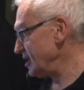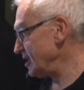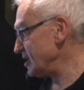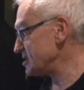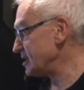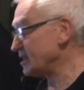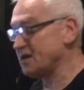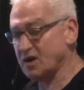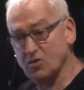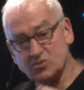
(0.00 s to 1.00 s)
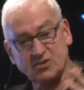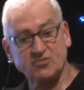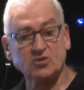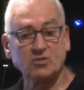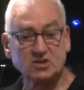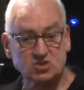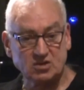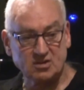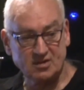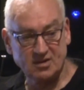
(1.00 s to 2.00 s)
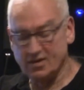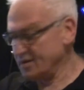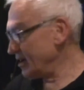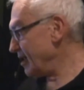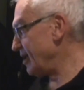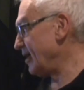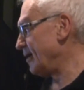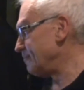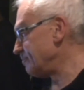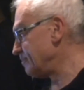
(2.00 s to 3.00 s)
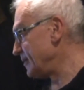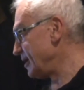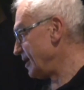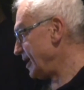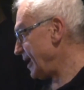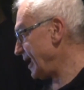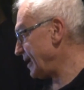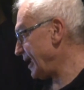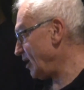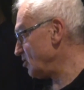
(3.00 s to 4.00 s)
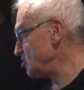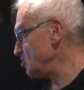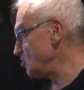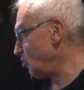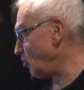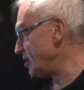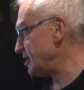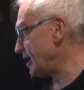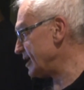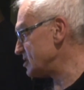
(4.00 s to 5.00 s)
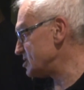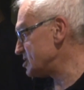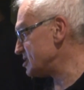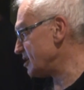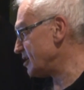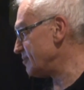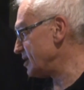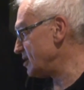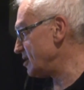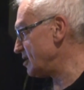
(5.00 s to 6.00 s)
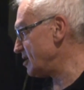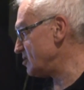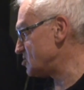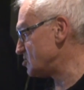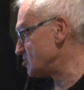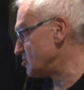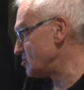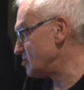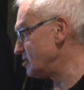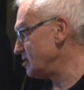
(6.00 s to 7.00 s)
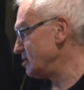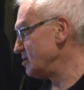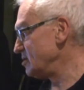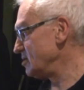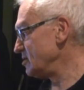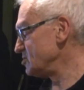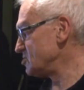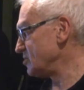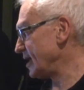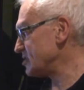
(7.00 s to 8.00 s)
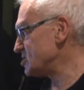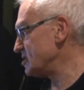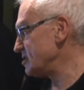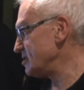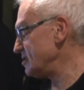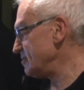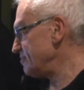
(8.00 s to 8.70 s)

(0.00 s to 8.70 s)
is a whole different question, and how you organize to actually